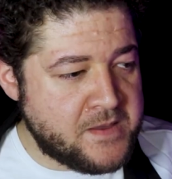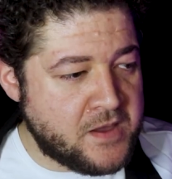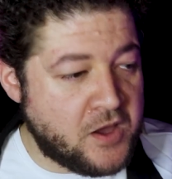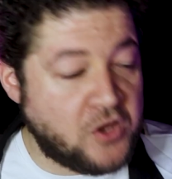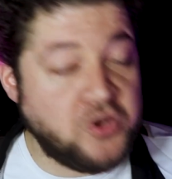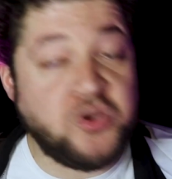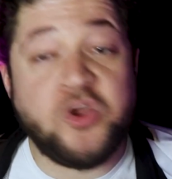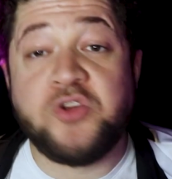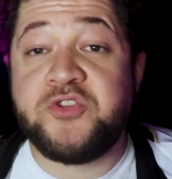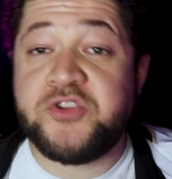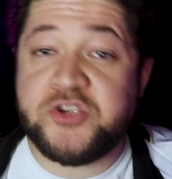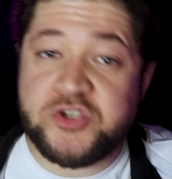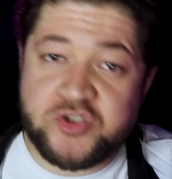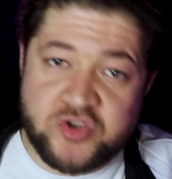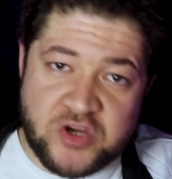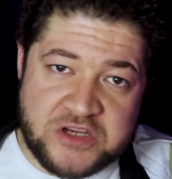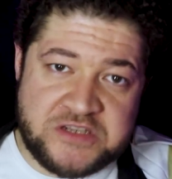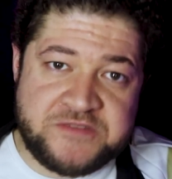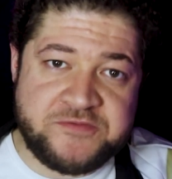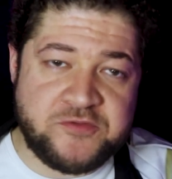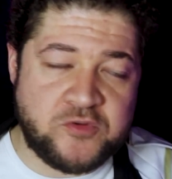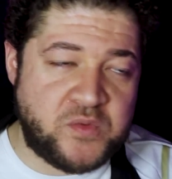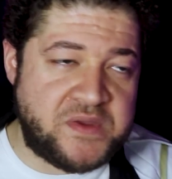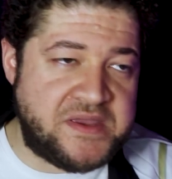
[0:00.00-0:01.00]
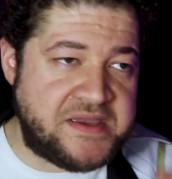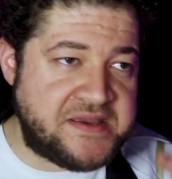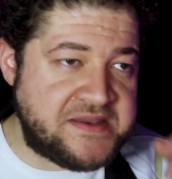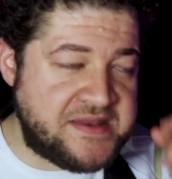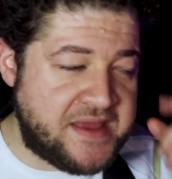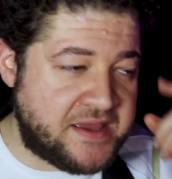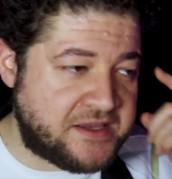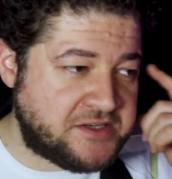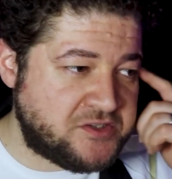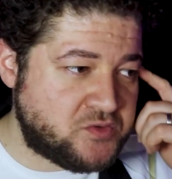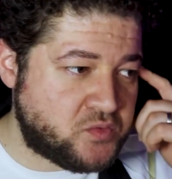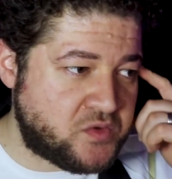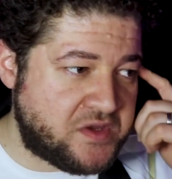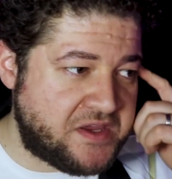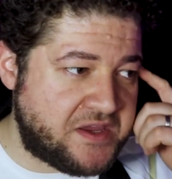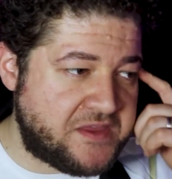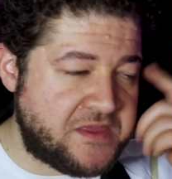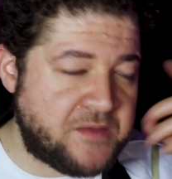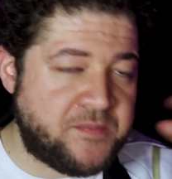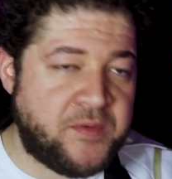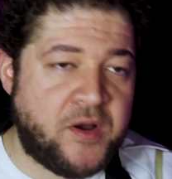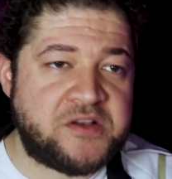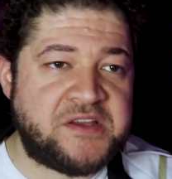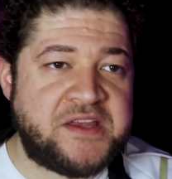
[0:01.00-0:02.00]
Another stressful week next week.
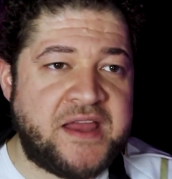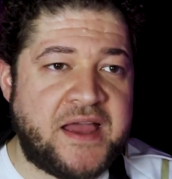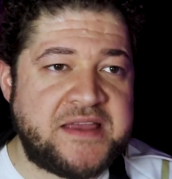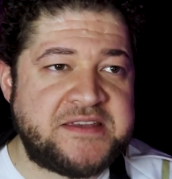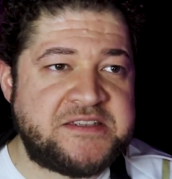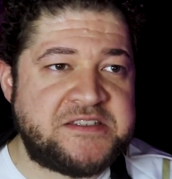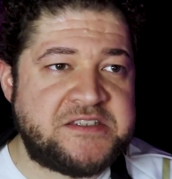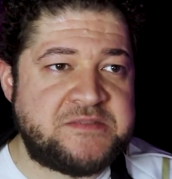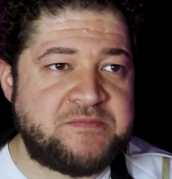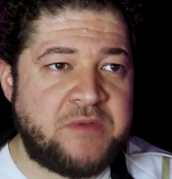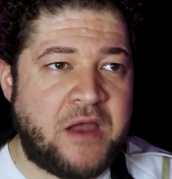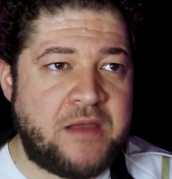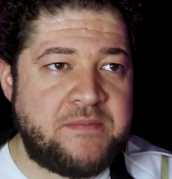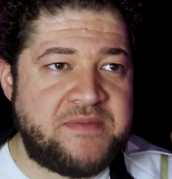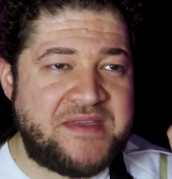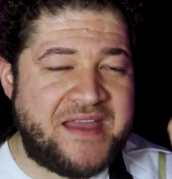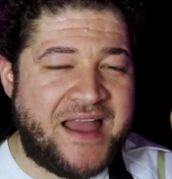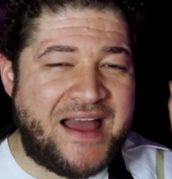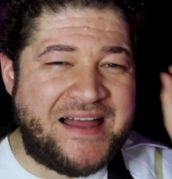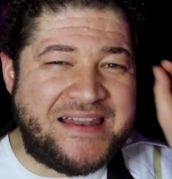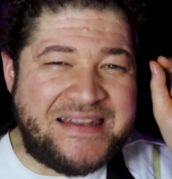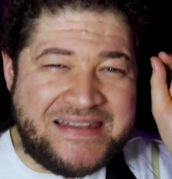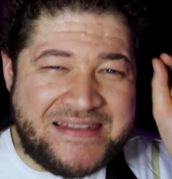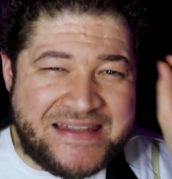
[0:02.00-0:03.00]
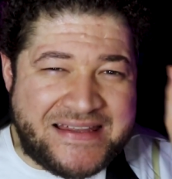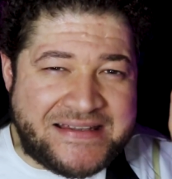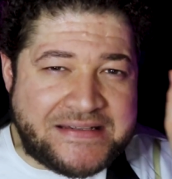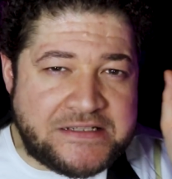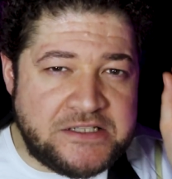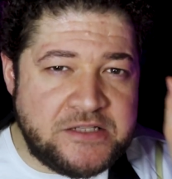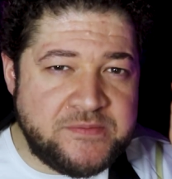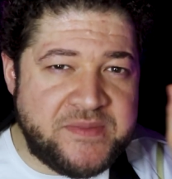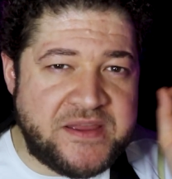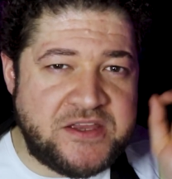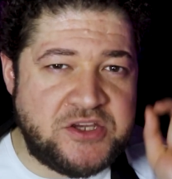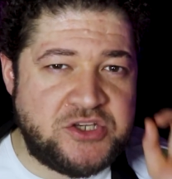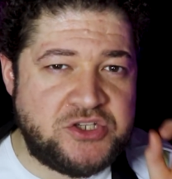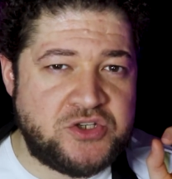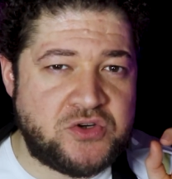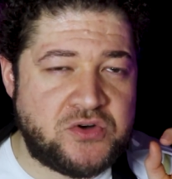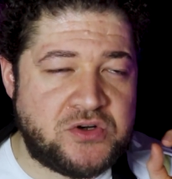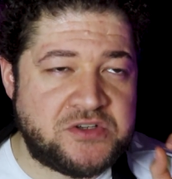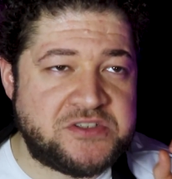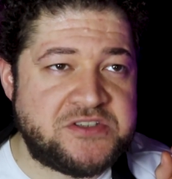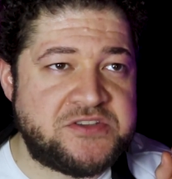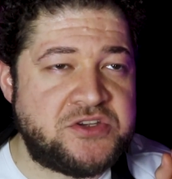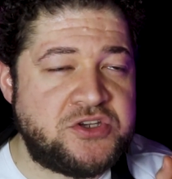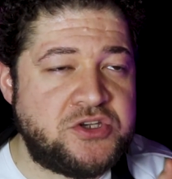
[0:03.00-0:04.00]
The podcasts might be a little bit
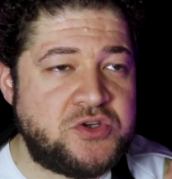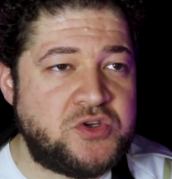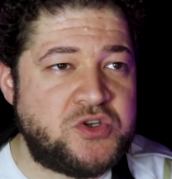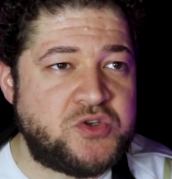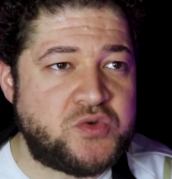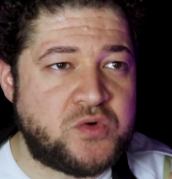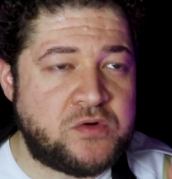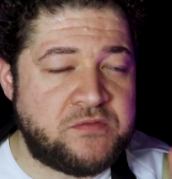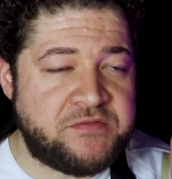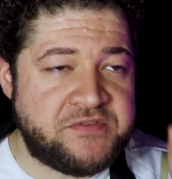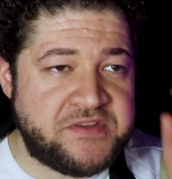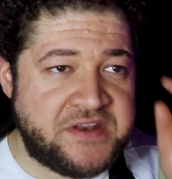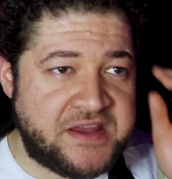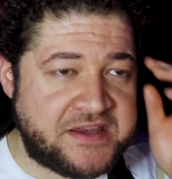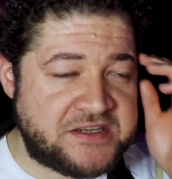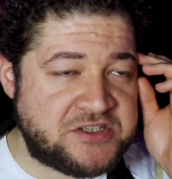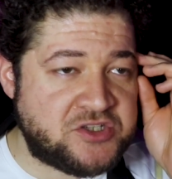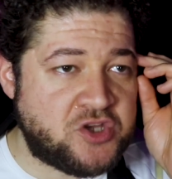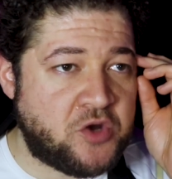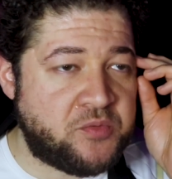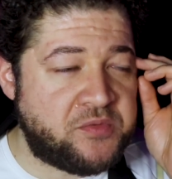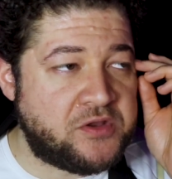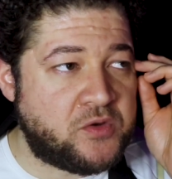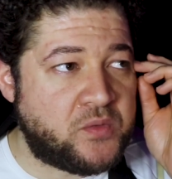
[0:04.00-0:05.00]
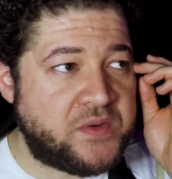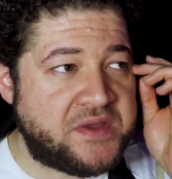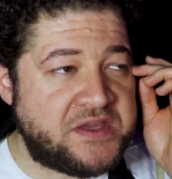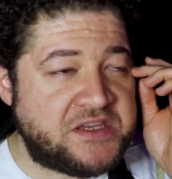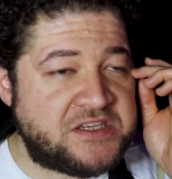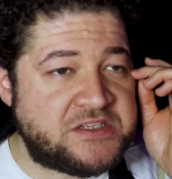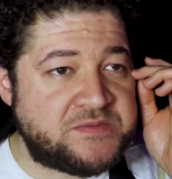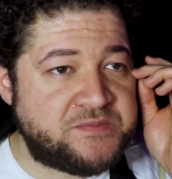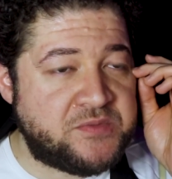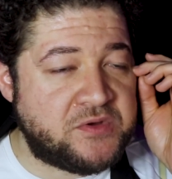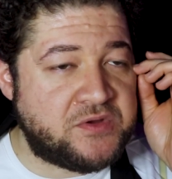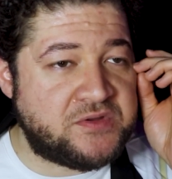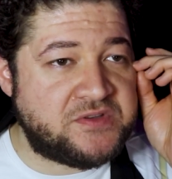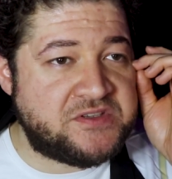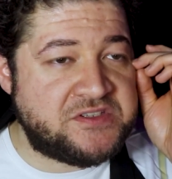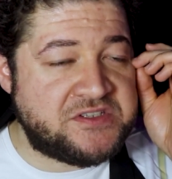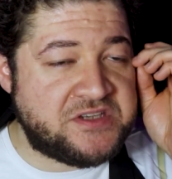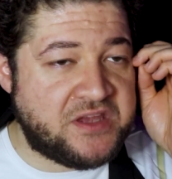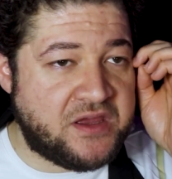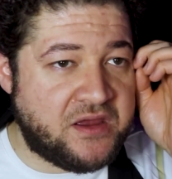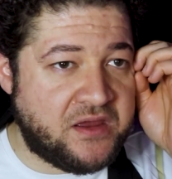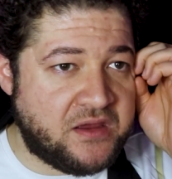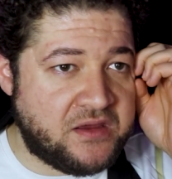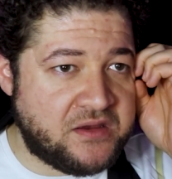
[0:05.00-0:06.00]
shorter than usual for the next couple of weeks, but,
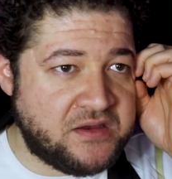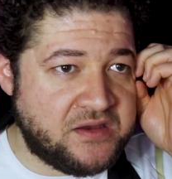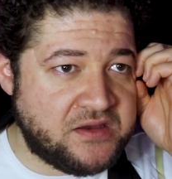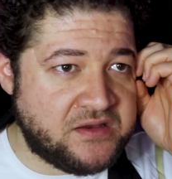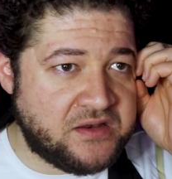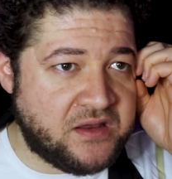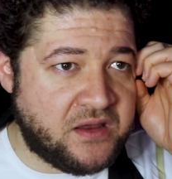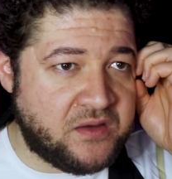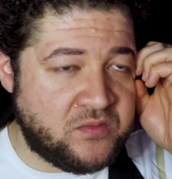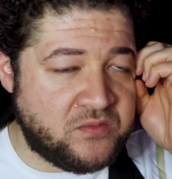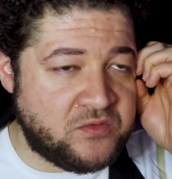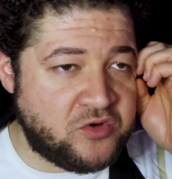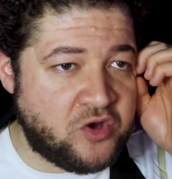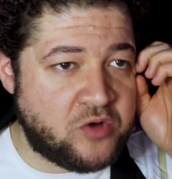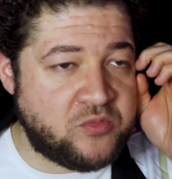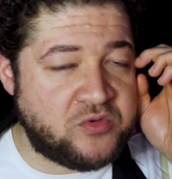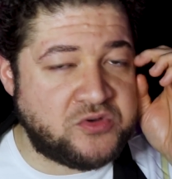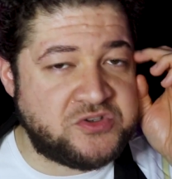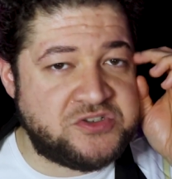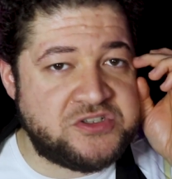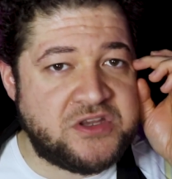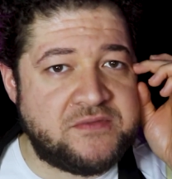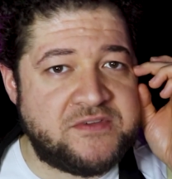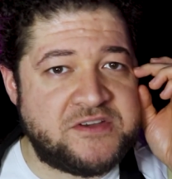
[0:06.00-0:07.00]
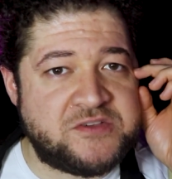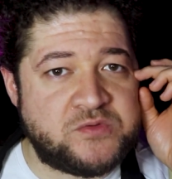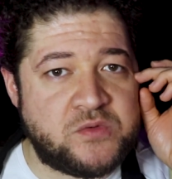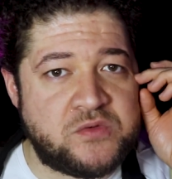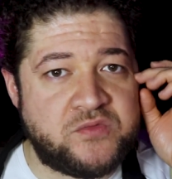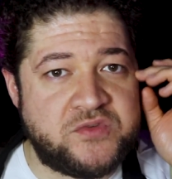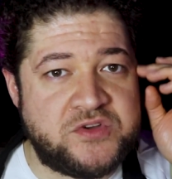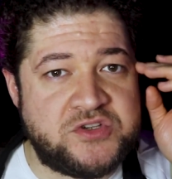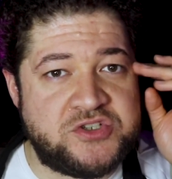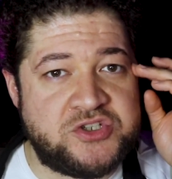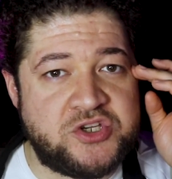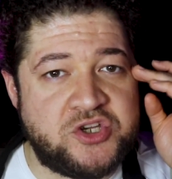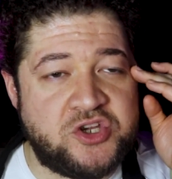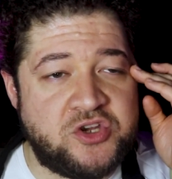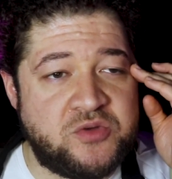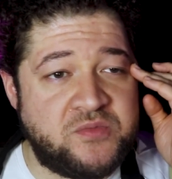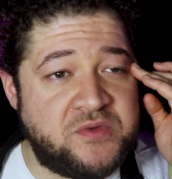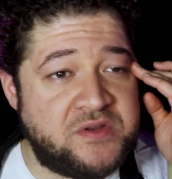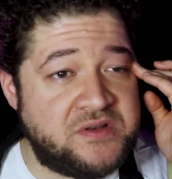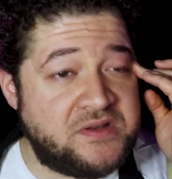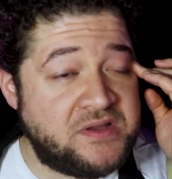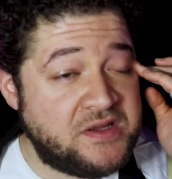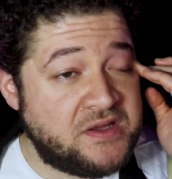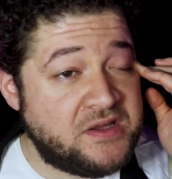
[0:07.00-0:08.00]
normal service will resume
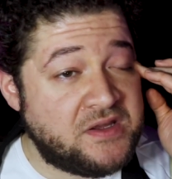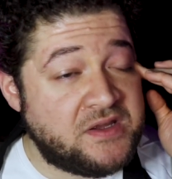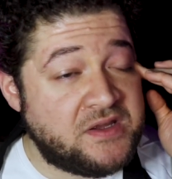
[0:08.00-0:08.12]
and,